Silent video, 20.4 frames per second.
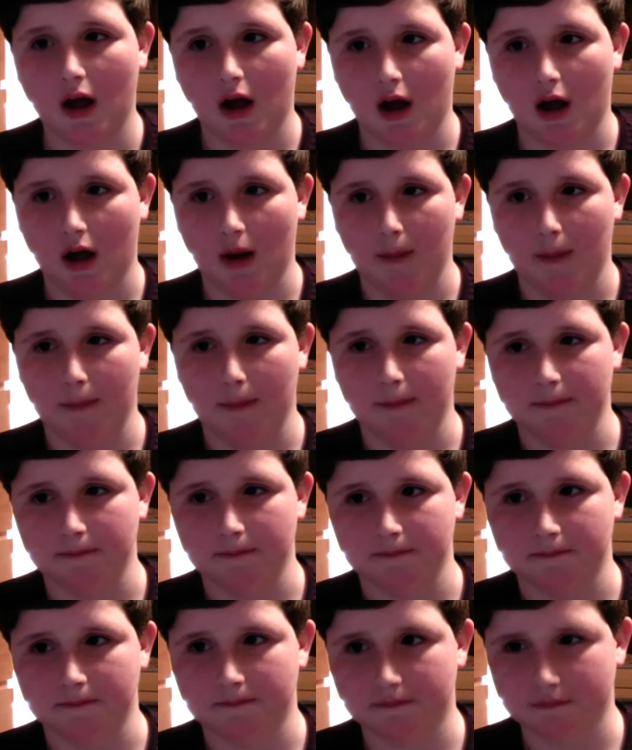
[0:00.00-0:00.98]

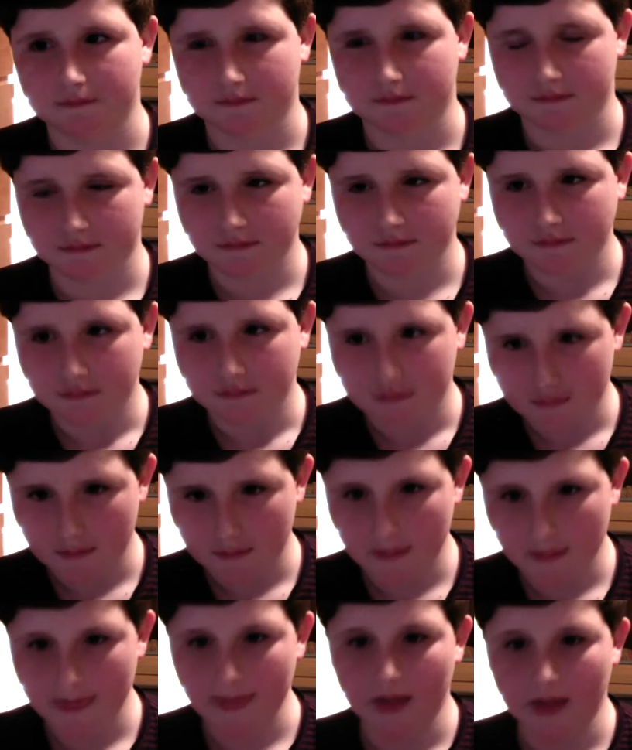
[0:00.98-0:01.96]
Um,
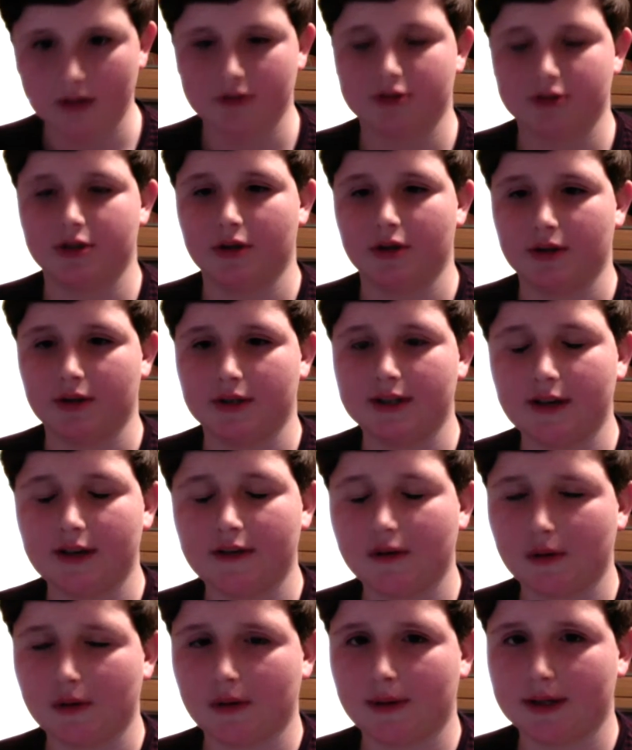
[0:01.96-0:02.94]
so you
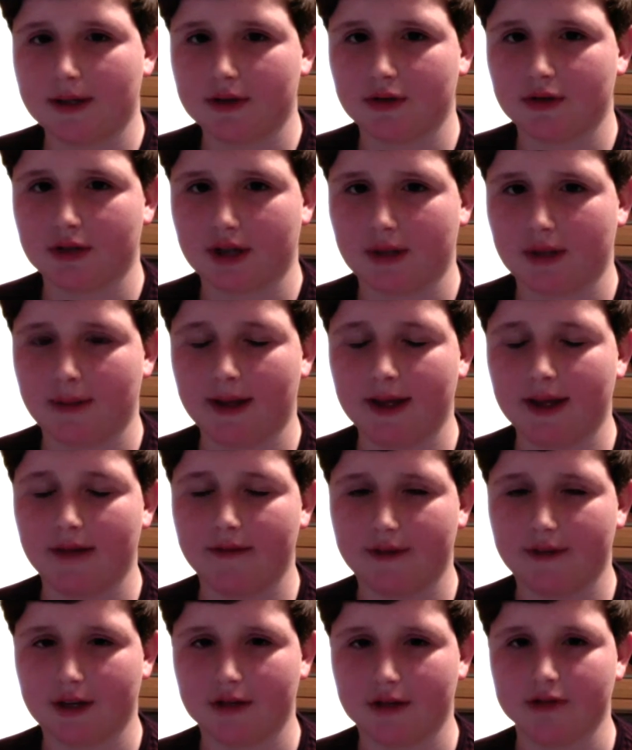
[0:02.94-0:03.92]
definitely want to make sure that you're
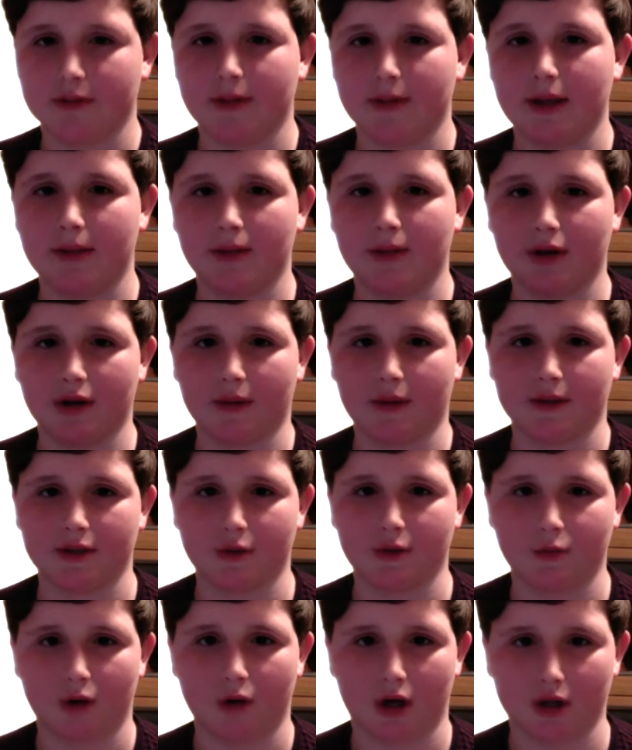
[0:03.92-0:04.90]
making videos that people are going
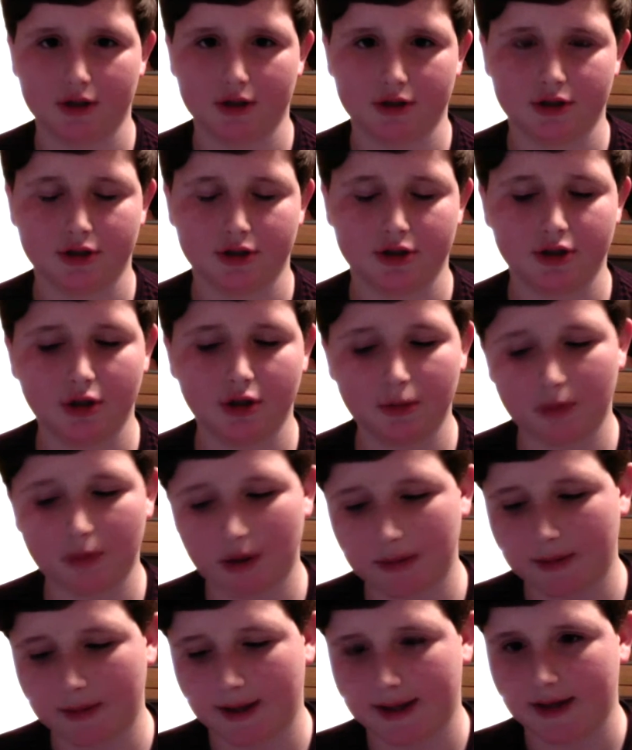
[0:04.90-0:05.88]
to watch. There's no
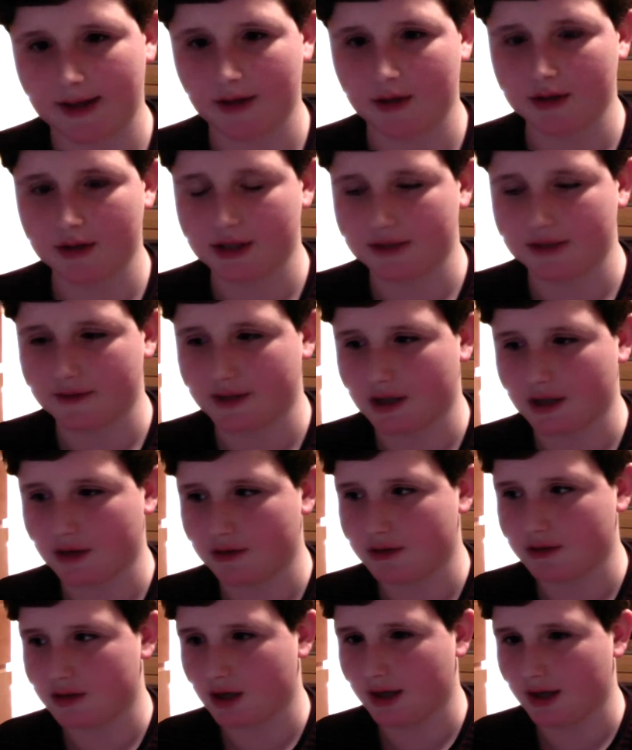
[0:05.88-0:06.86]
point making all these
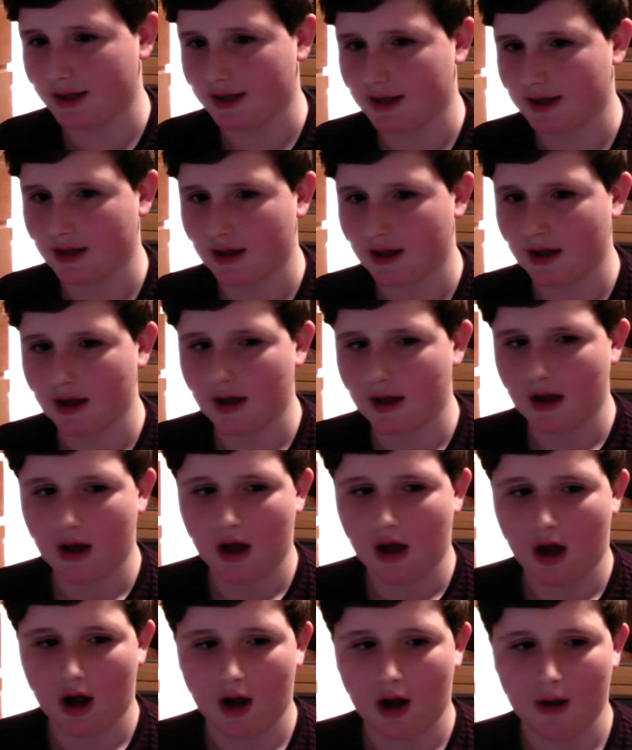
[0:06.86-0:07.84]
videos like,
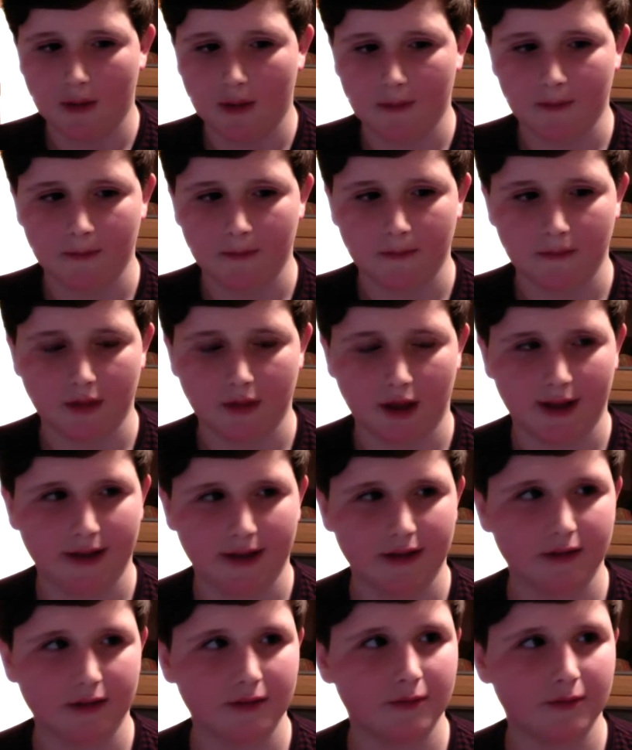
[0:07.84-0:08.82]
um, like